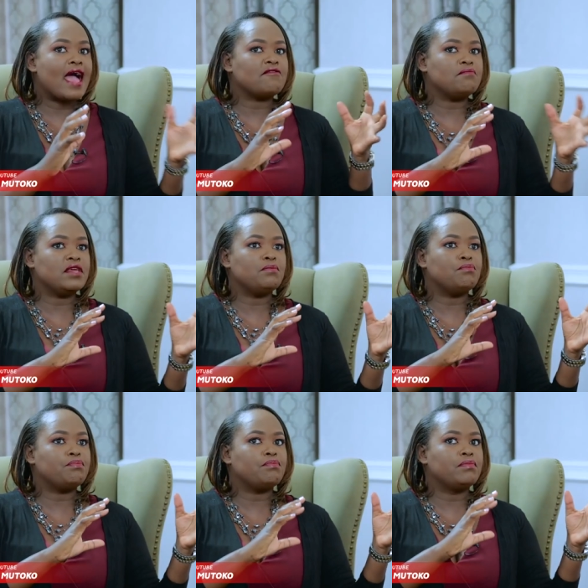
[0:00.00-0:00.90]
I have
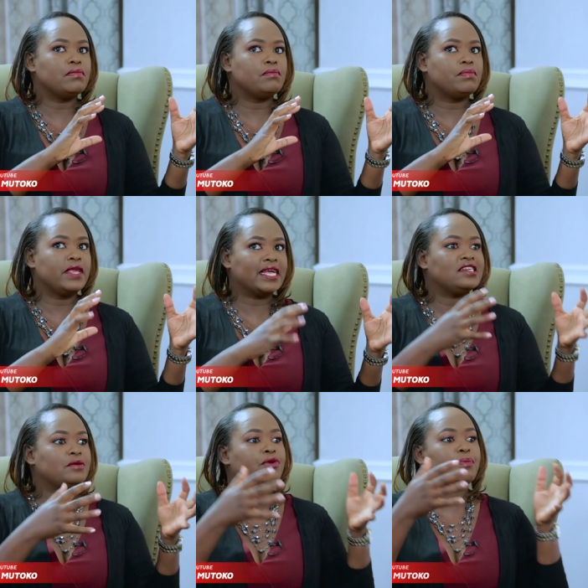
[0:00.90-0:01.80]
been
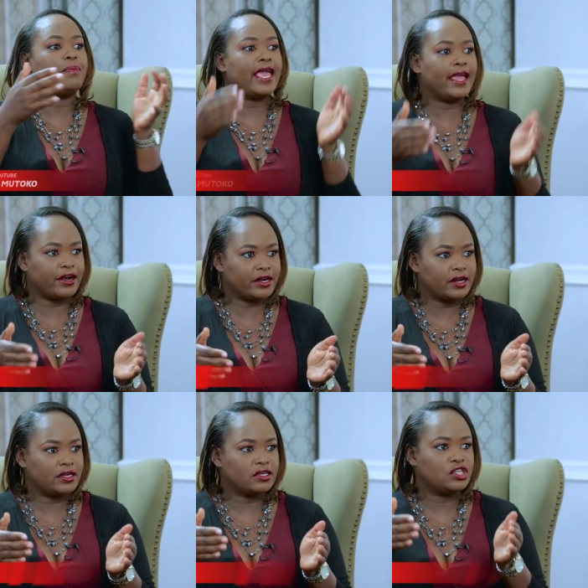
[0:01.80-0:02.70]
getting
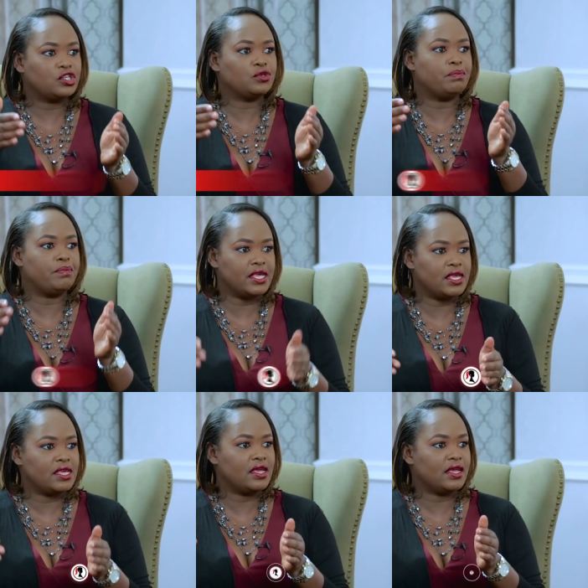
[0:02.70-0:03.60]
prepared to
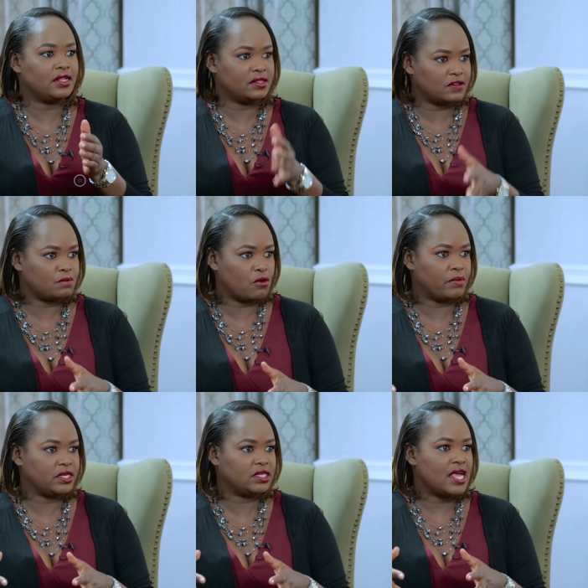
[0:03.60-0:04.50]
be in this
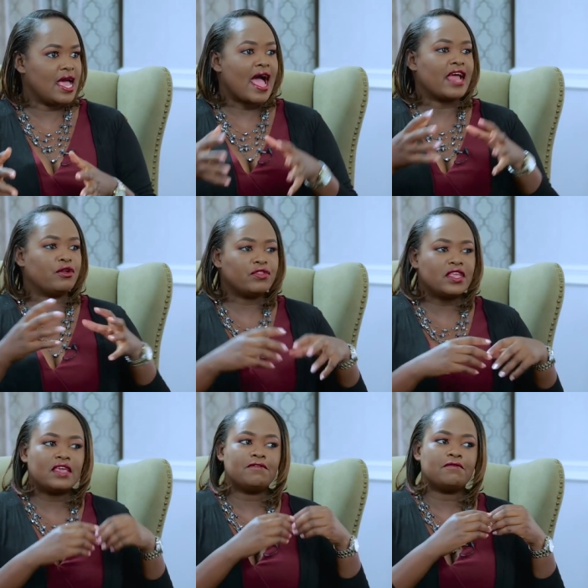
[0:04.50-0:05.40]
moment. I don't
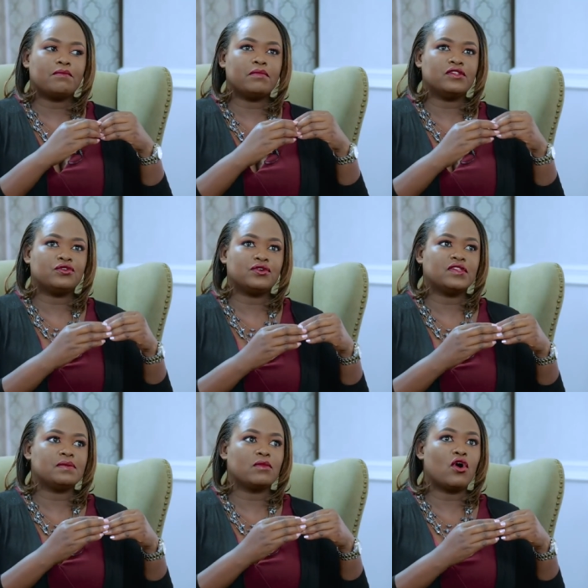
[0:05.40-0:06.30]
think if Miss
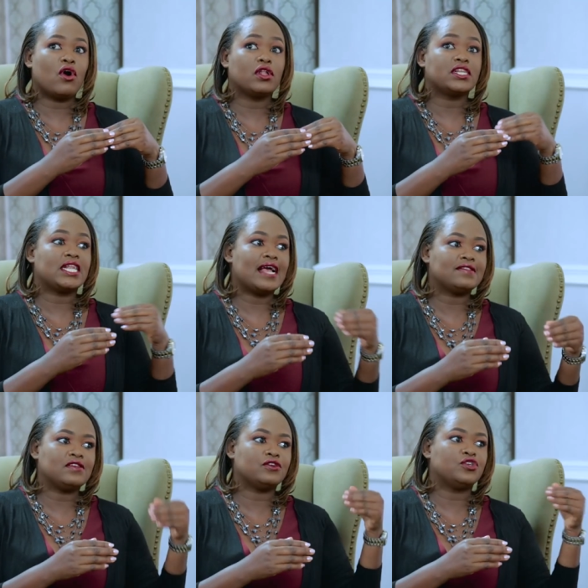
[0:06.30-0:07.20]
Tourism called
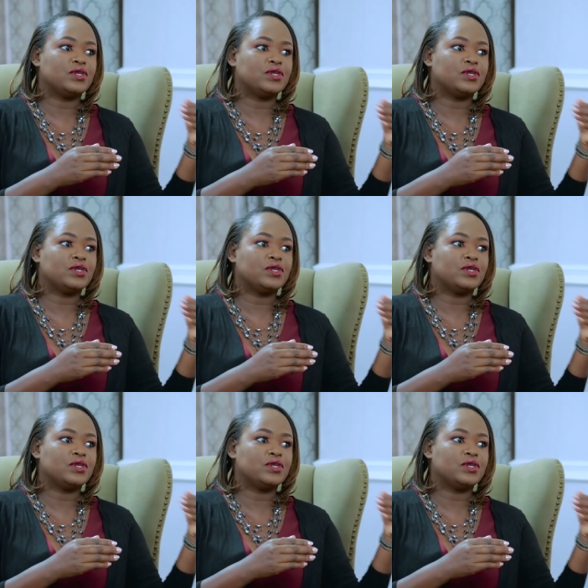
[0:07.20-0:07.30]
last year,